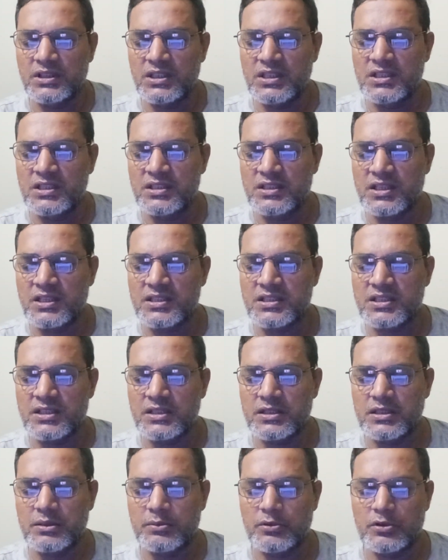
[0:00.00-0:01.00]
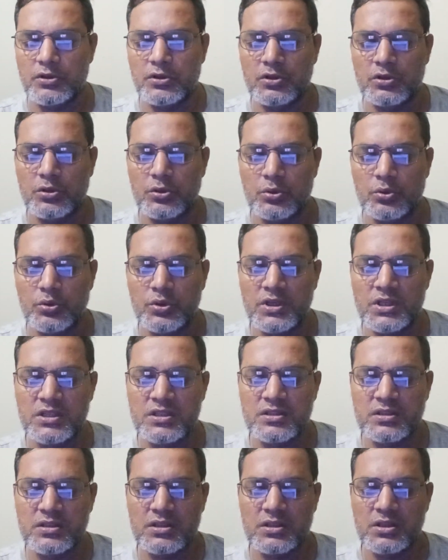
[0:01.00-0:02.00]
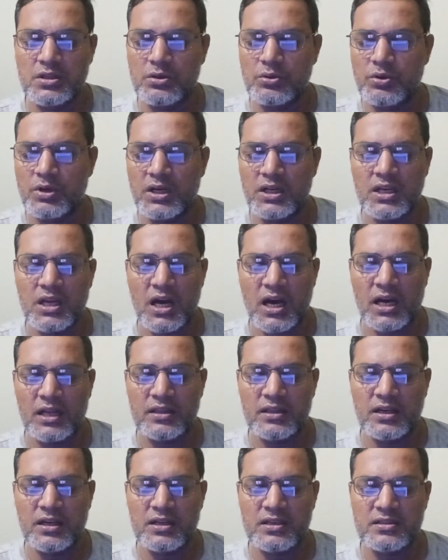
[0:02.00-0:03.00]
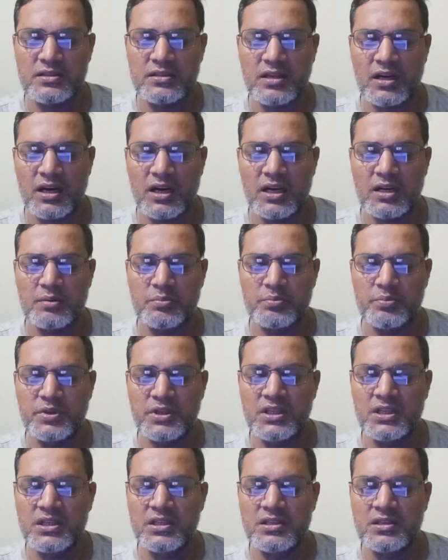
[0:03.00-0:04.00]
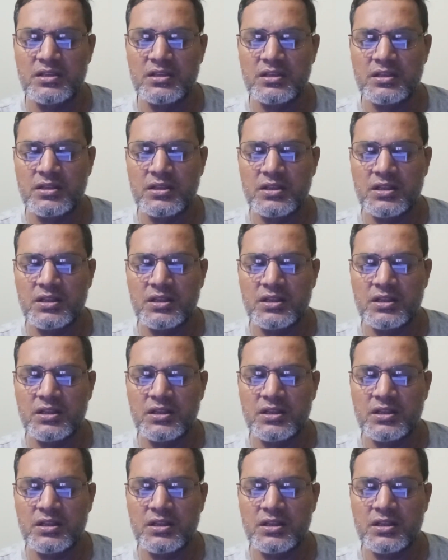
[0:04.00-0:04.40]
interchangeable, while others are built